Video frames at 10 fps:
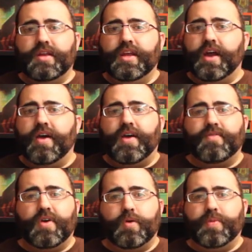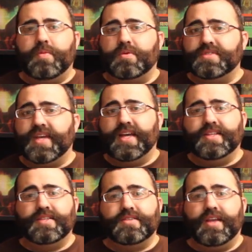you know, I've heard people say
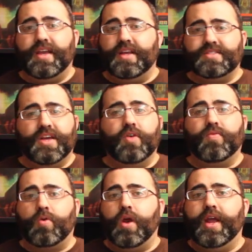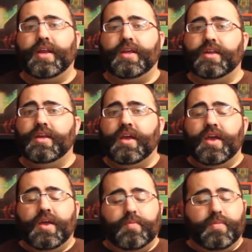this it's overrated,
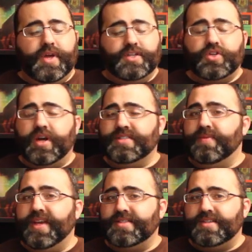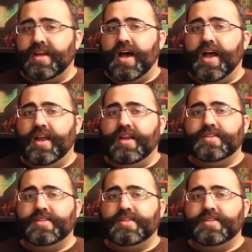but trust me, it's not.